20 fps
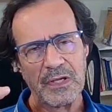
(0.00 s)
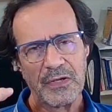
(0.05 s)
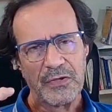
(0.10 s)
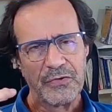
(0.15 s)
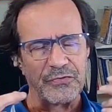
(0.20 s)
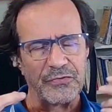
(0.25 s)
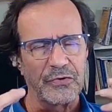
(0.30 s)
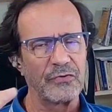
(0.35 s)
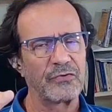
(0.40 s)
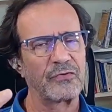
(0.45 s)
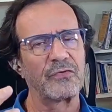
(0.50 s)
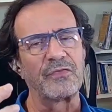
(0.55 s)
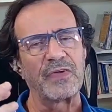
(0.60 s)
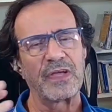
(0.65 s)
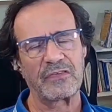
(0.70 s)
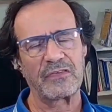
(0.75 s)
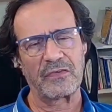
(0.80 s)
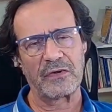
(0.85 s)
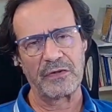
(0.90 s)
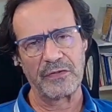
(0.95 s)
In Search of
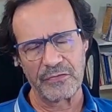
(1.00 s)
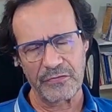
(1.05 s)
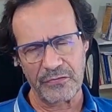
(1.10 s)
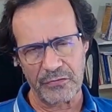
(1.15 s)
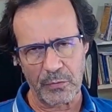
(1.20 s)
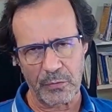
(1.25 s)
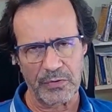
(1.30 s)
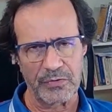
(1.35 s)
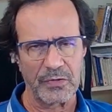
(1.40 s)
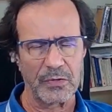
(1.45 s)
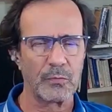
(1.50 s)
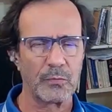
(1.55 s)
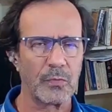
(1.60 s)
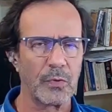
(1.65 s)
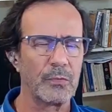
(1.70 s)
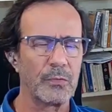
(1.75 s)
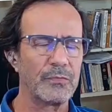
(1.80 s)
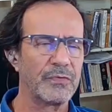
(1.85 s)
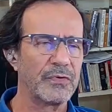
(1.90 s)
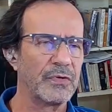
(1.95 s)
Excellence, what they
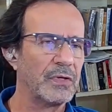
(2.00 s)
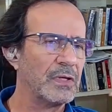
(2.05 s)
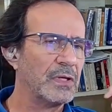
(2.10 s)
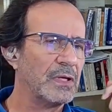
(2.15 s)
wrote,